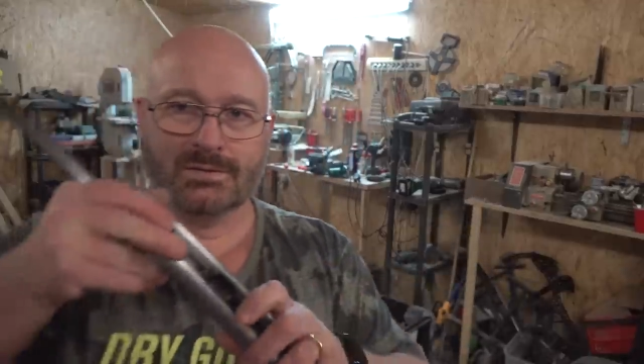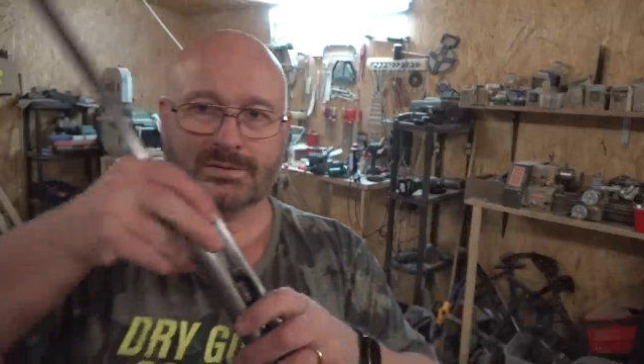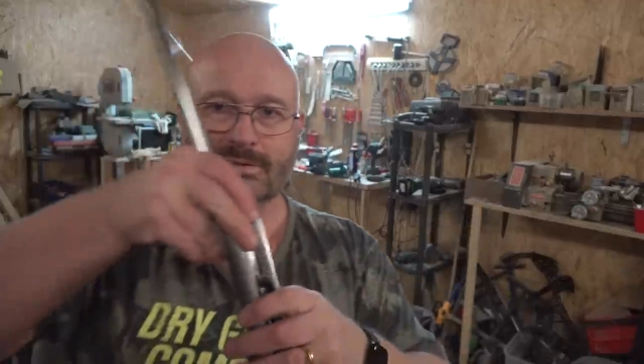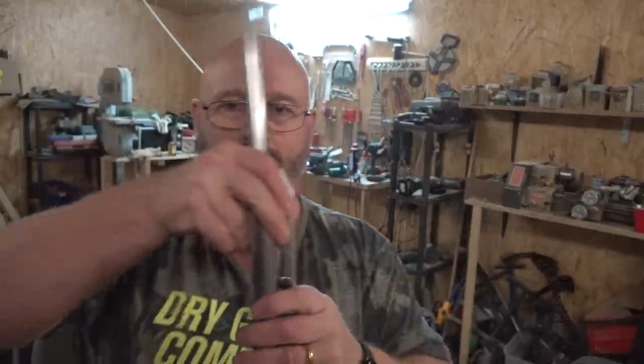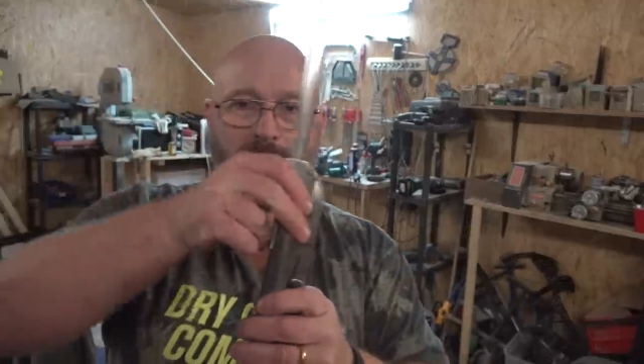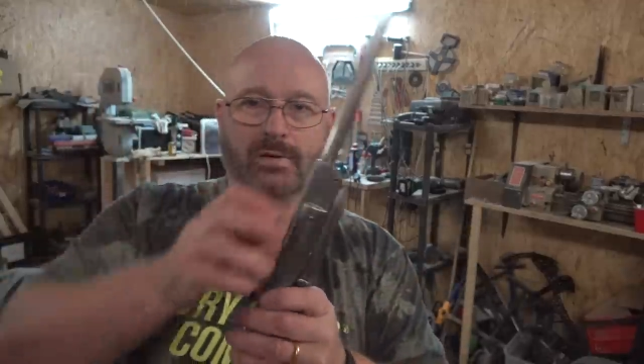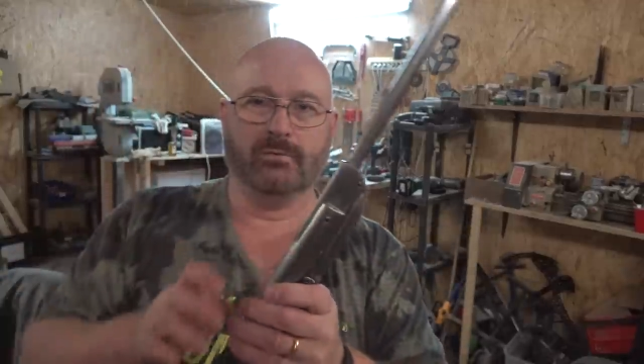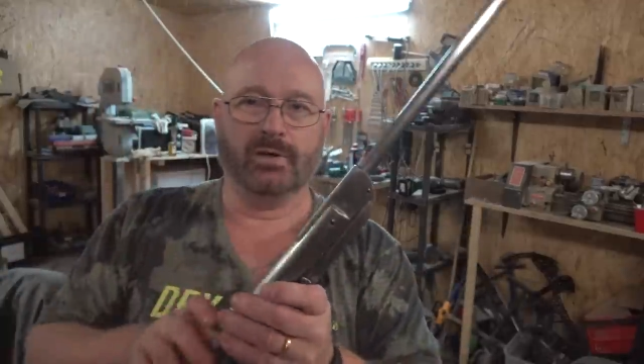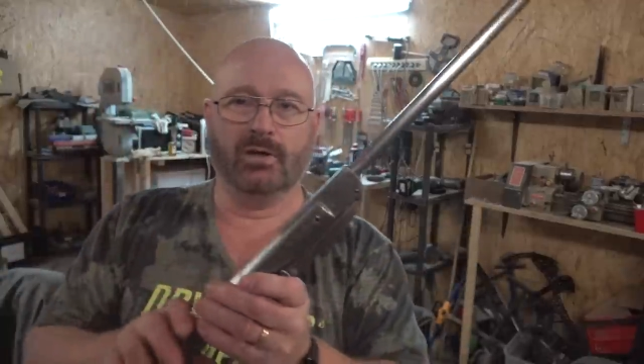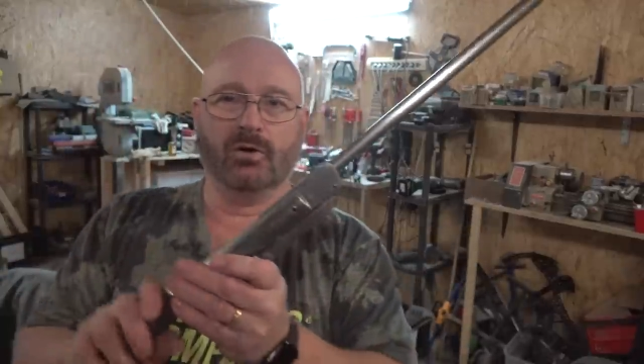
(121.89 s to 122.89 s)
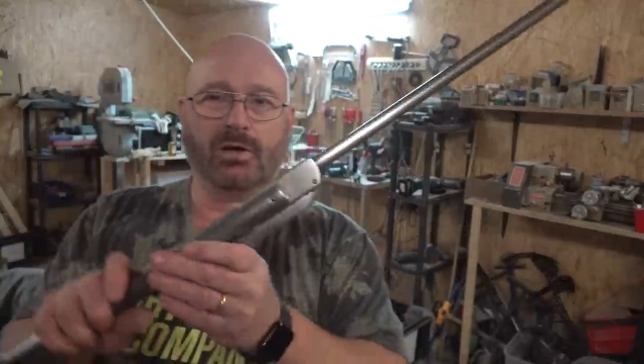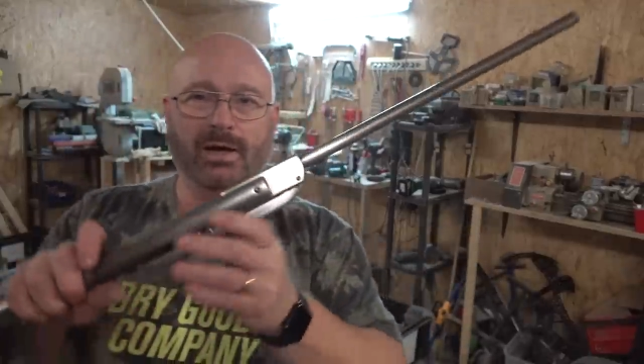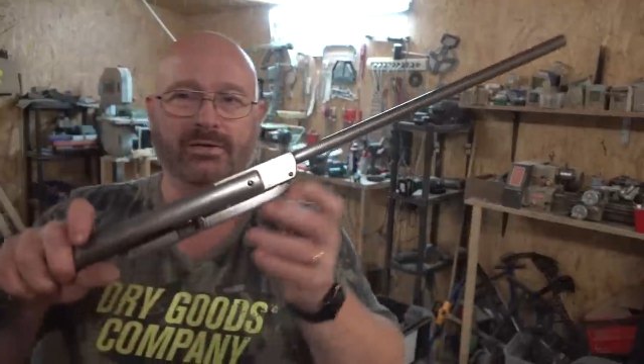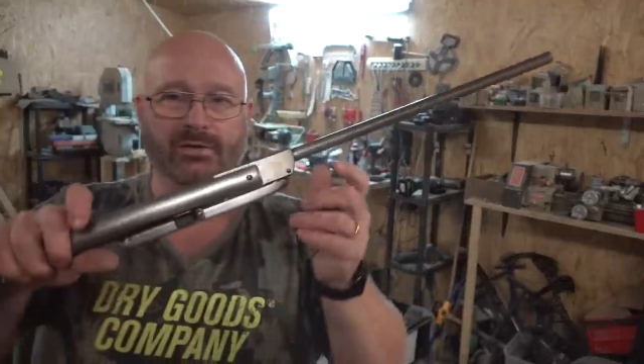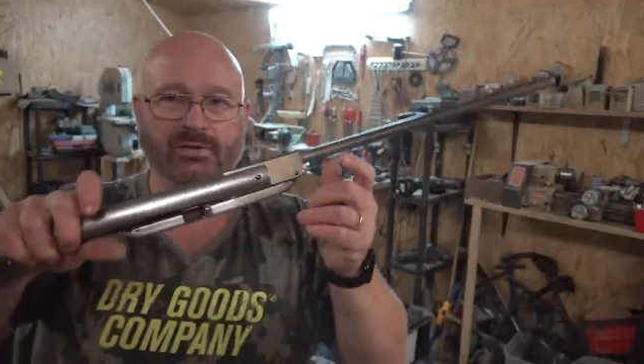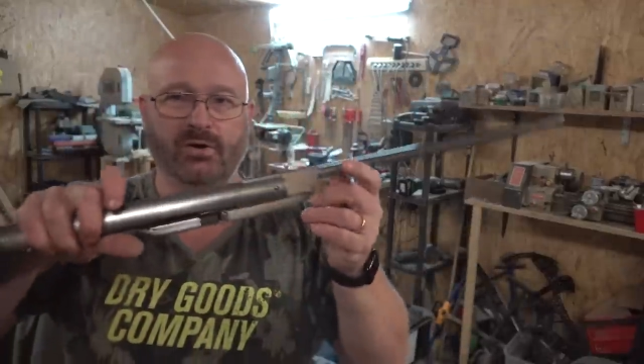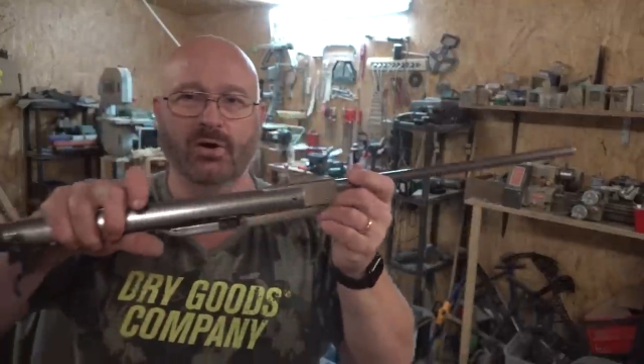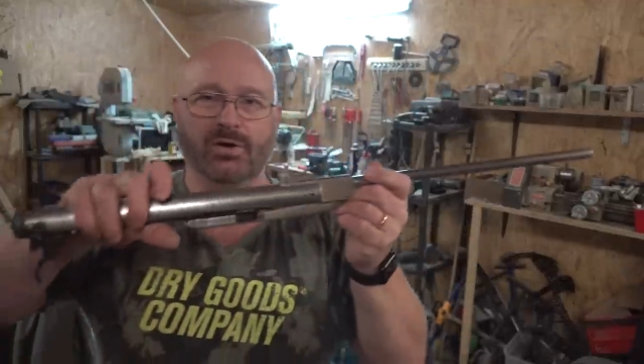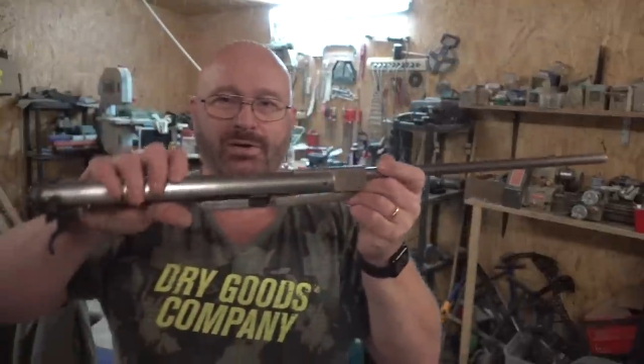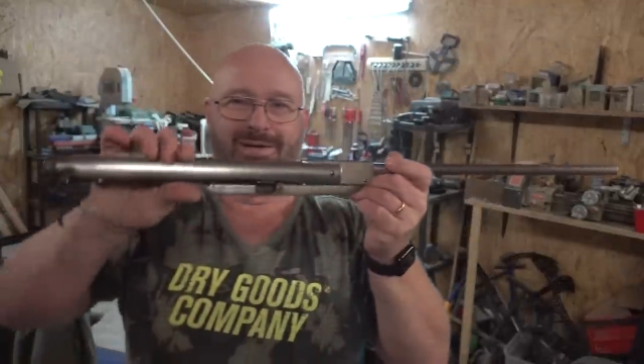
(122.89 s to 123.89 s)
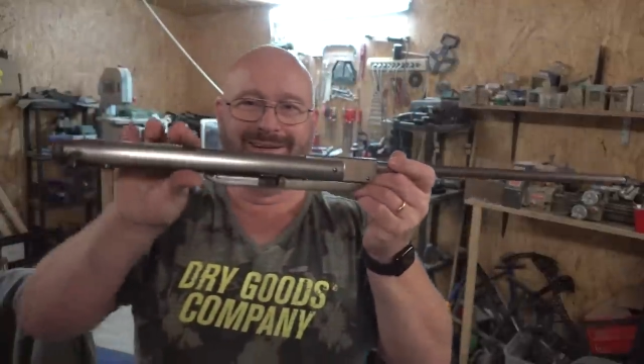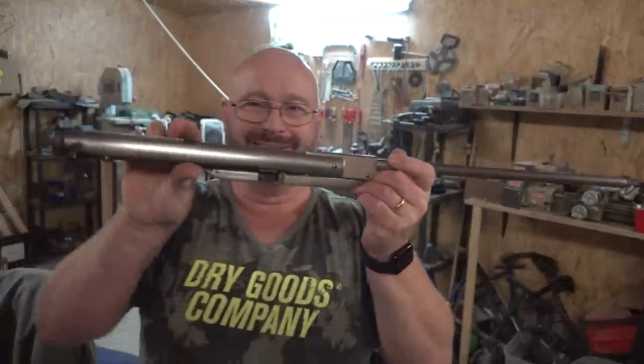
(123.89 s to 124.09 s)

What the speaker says: So, when we look under the hood,